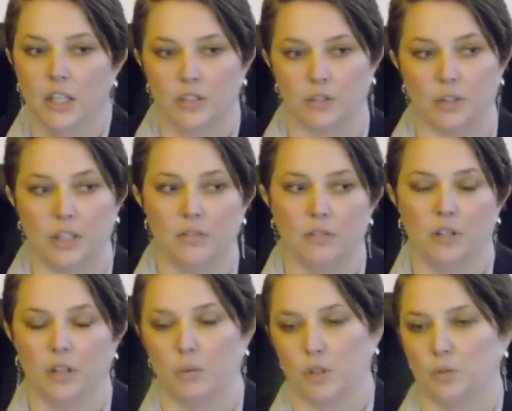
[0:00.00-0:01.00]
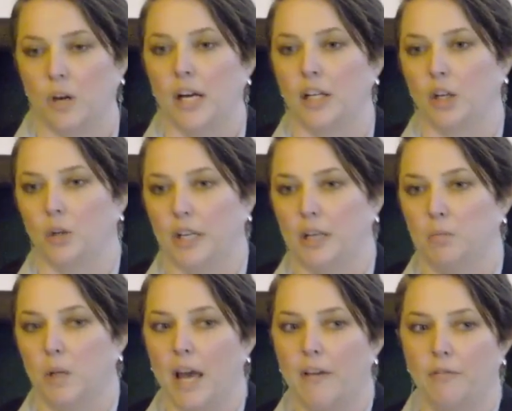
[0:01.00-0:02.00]
So even though we're trying to create a
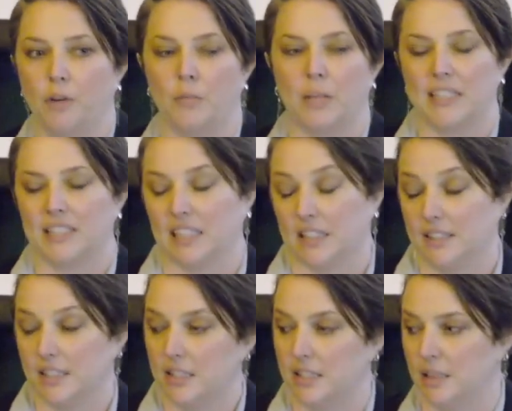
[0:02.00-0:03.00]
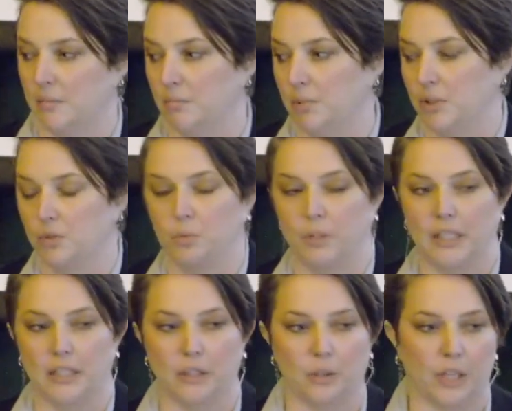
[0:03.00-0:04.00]
platform that's consistent
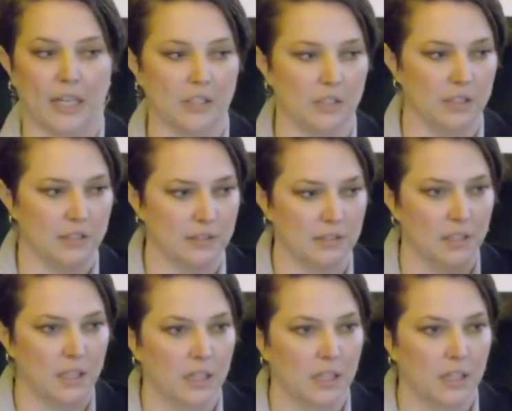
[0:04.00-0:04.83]
between locations,